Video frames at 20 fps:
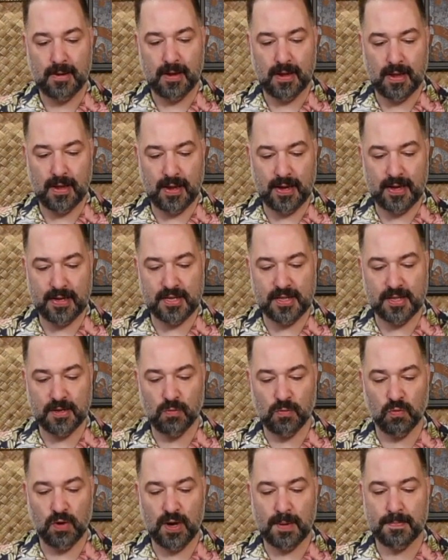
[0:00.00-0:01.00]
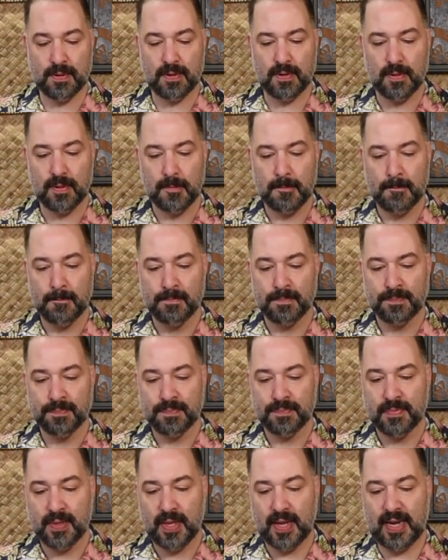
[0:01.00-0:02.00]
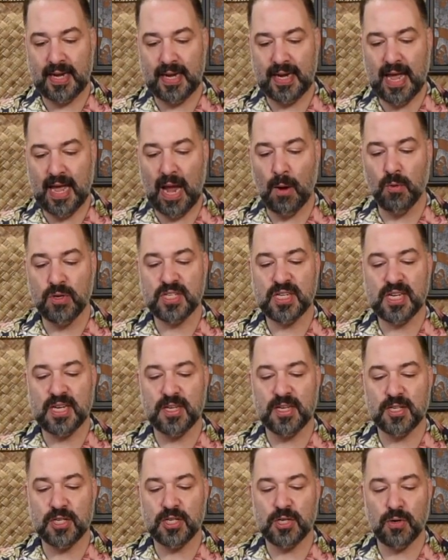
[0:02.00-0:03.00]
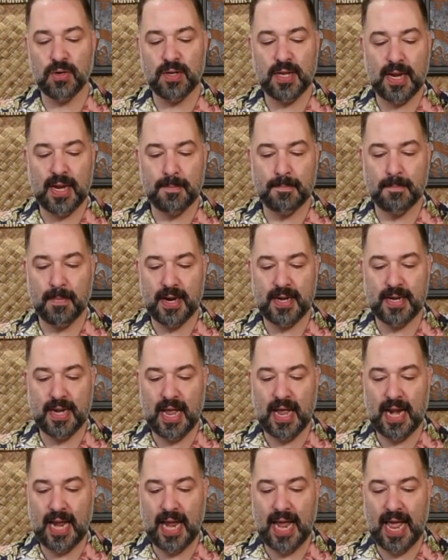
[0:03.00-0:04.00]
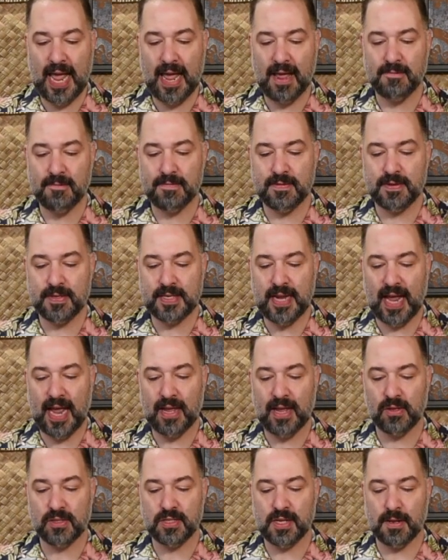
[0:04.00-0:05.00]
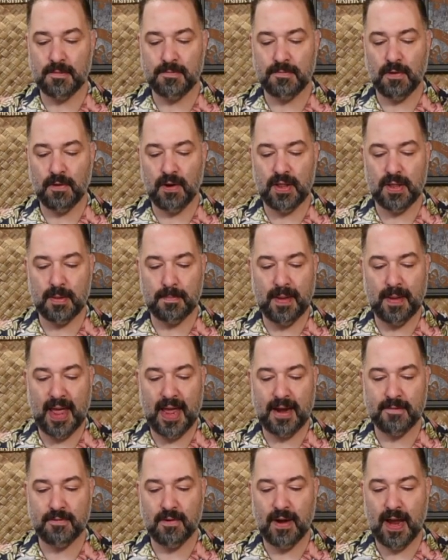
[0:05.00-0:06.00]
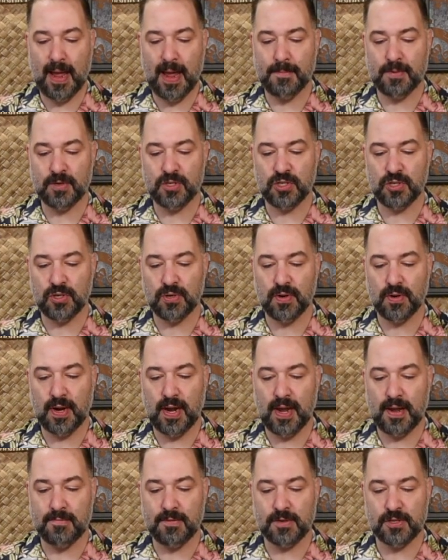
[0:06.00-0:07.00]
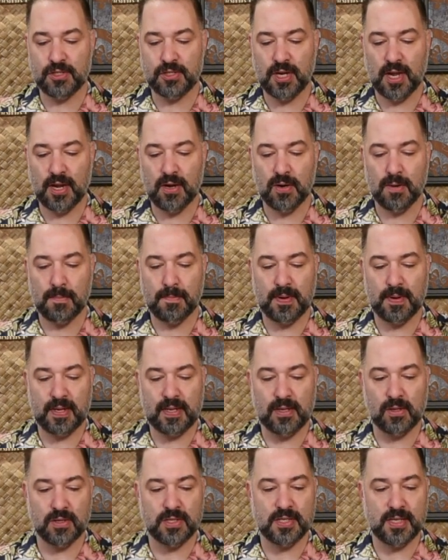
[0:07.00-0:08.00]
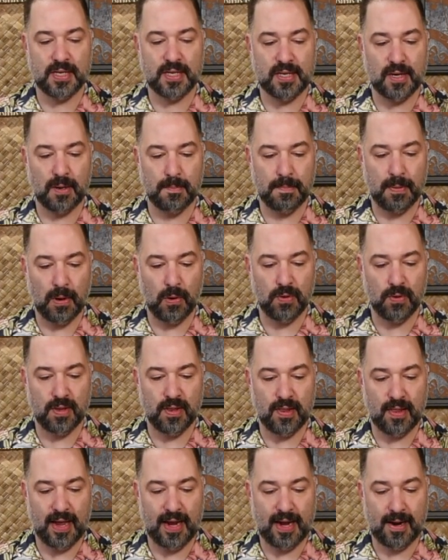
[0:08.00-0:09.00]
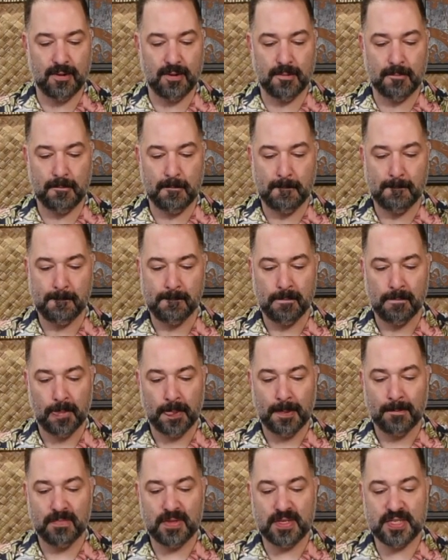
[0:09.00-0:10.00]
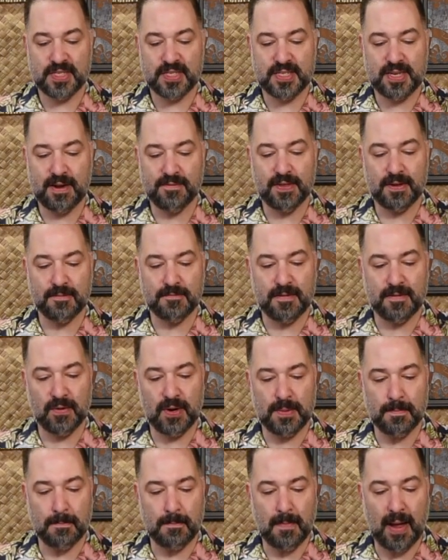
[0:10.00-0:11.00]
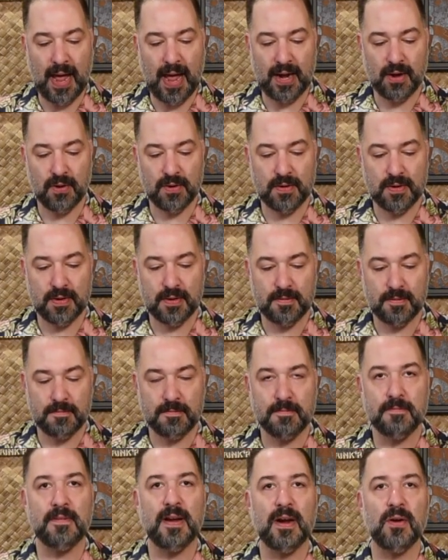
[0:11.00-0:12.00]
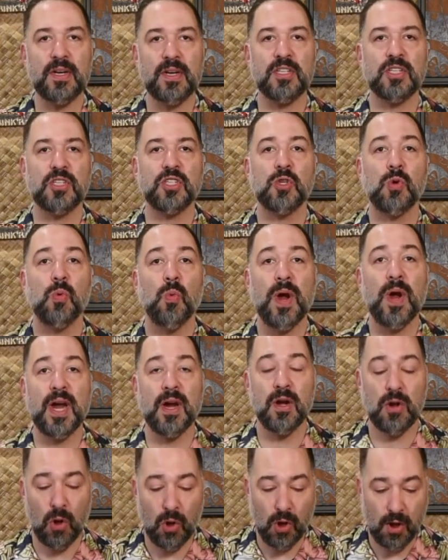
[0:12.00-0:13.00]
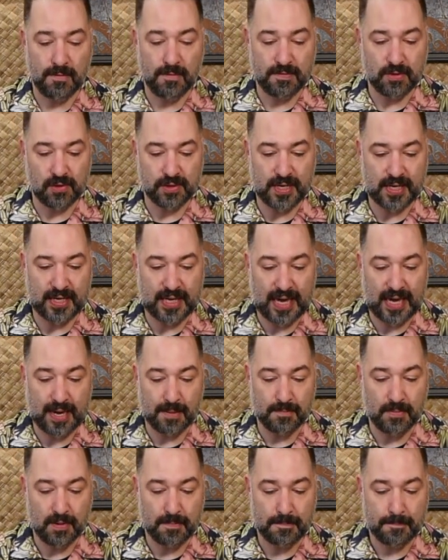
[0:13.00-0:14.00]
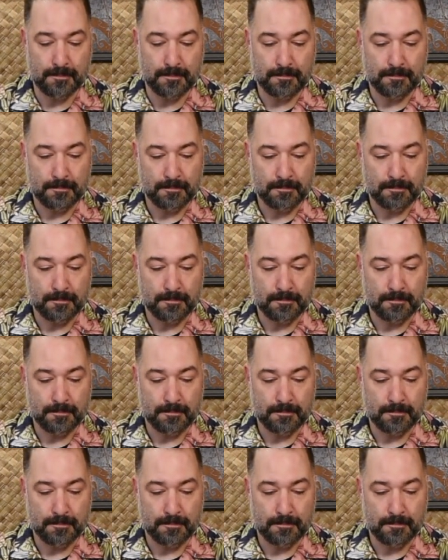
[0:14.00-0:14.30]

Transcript: Into the grip. I was concerned that it might not have dials on the front and the back for aperture and for shutter, but it looks like they're both there. This is definitely a very modern, very squared off looking camera.